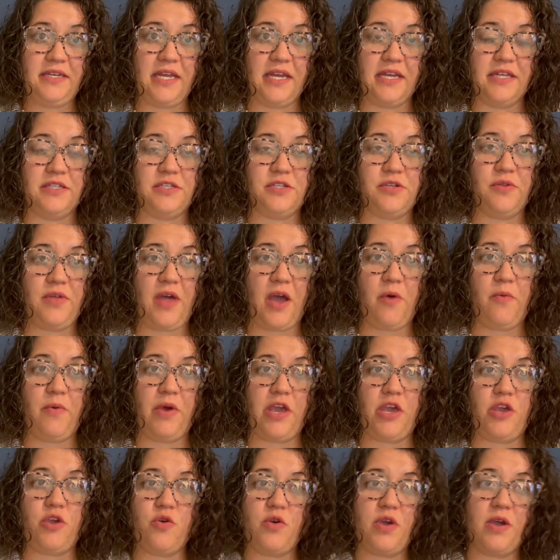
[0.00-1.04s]
and so that way
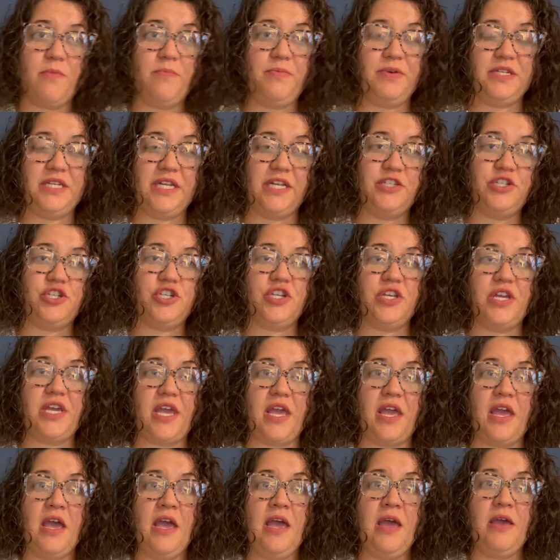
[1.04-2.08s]
you can
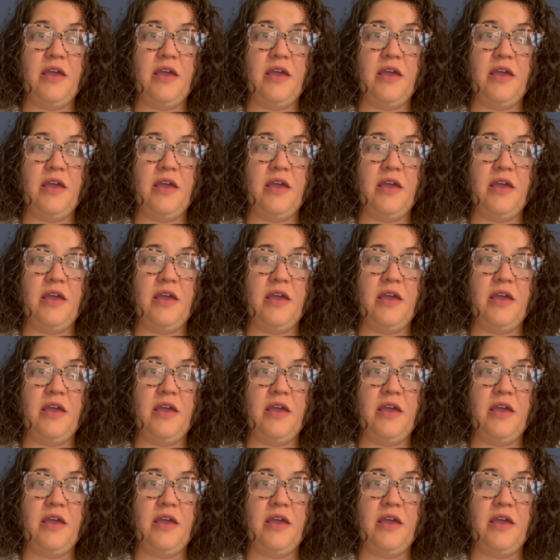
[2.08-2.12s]
potentially,